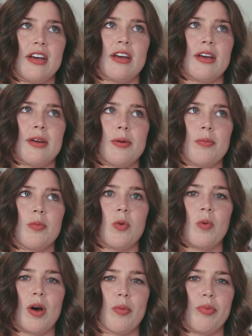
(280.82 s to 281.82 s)

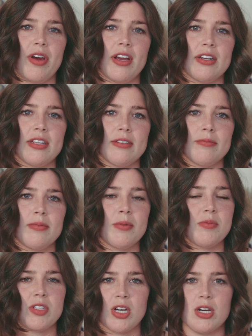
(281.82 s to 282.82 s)
while
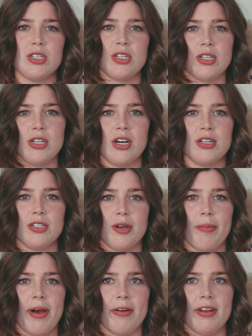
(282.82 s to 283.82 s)
pregnant. Talk to your doctor
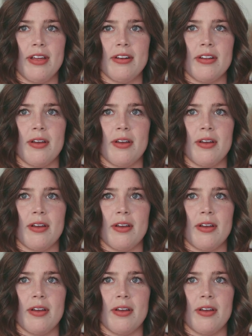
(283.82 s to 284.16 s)
about it.